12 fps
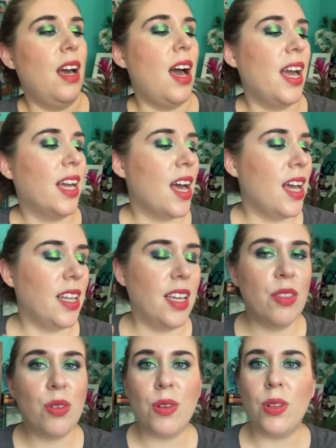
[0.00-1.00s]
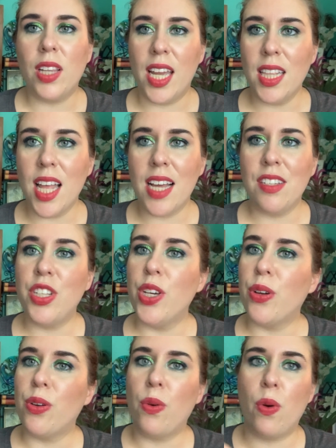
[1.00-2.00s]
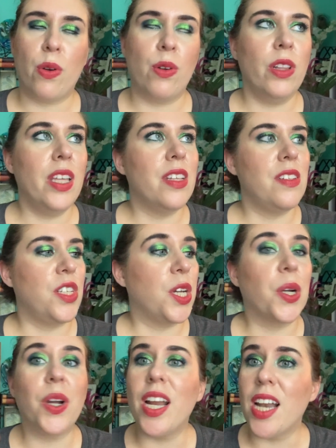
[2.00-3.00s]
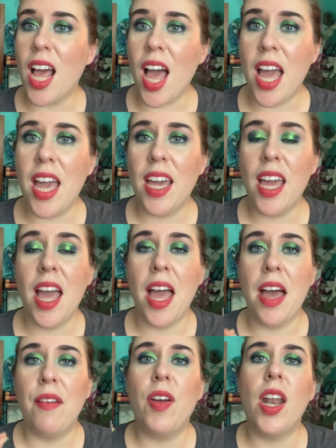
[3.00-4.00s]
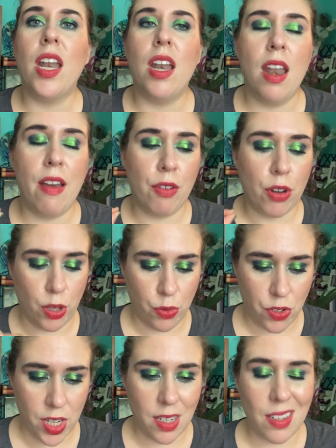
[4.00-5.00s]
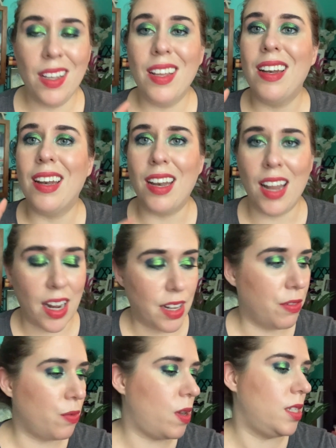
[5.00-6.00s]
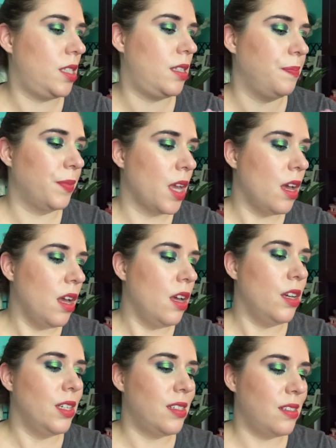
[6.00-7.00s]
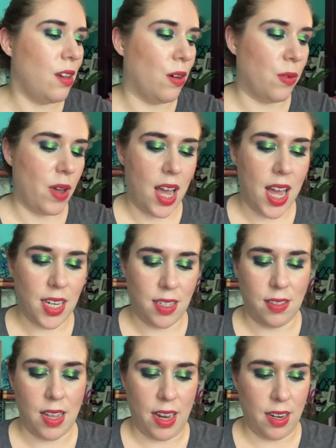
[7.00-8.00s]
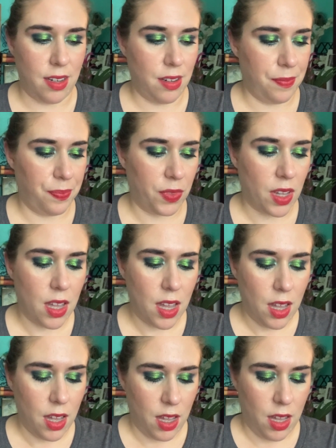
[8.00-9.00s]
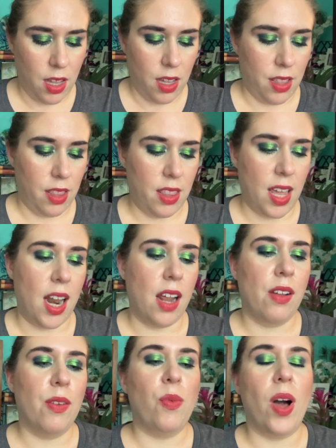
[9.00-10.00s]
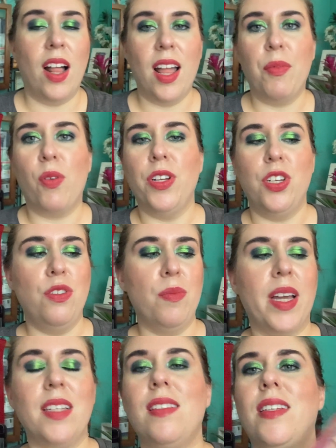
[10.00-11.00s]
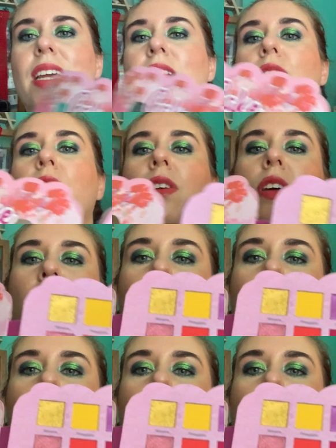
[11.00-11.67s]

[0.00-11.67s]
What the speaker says: I got either late last year or early this year, and I have never used it. Not even once. So I decided that while I'm going to do my standard